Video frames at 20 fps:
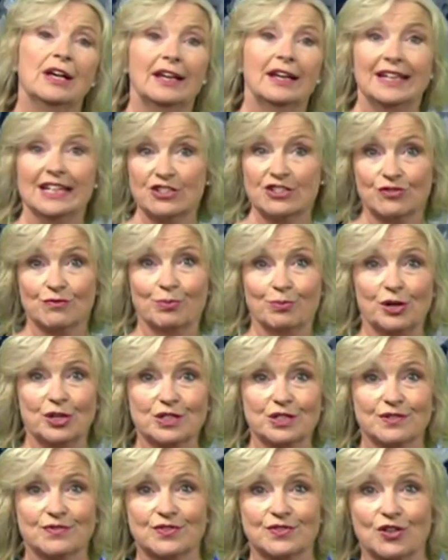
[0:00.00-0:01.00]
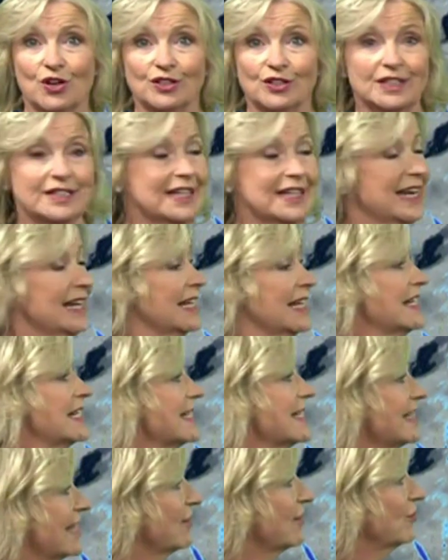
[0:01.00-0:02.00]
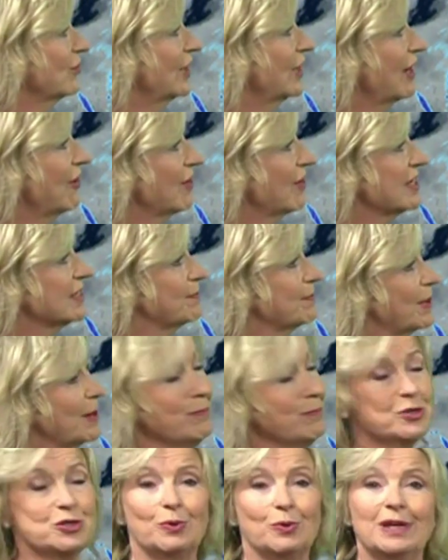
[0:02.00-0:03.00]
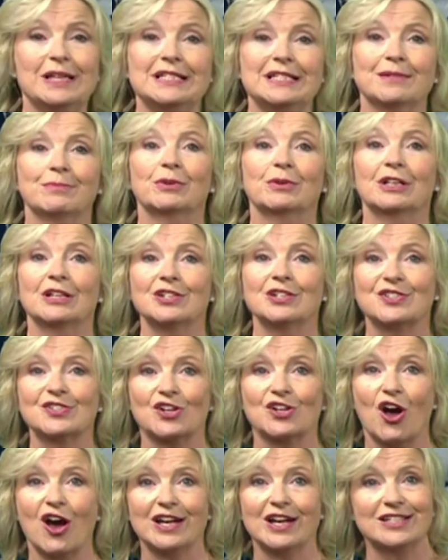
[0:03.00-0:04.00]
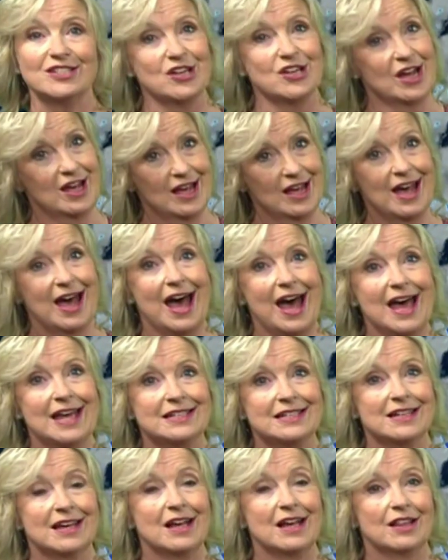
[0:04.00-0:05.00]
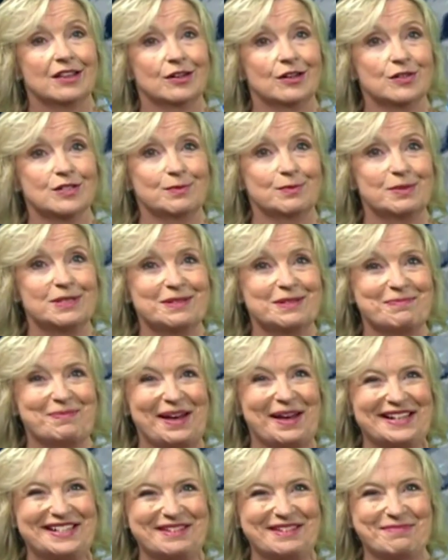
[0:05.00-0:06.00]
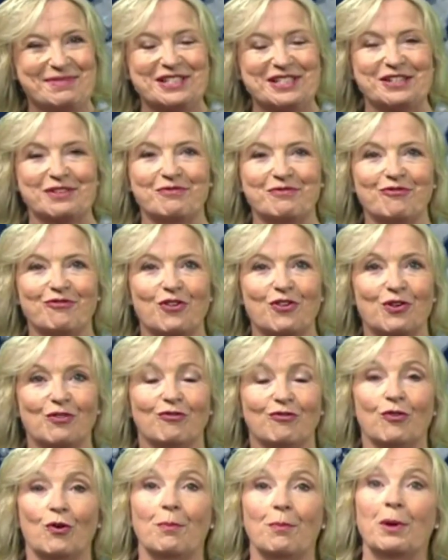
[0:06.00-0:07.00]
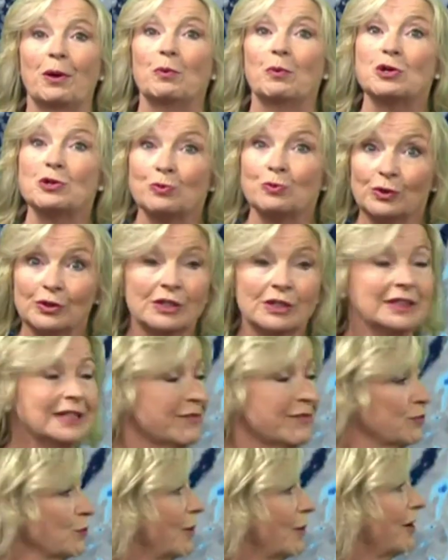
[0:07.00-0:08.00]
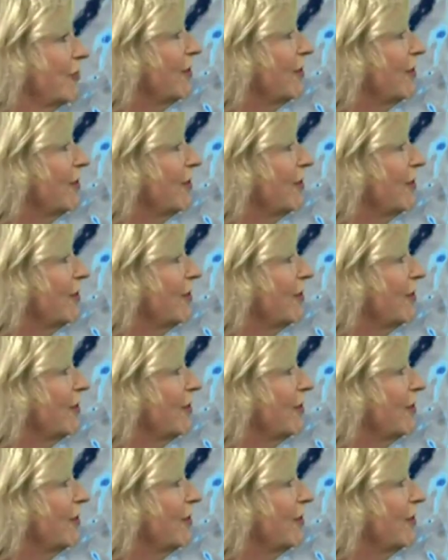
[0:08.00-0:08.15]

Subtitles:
eastern parts of Scotland, getting into central areas, but in between some clear skies, and there'll also be some patchy mist and fog forming, which will lift quite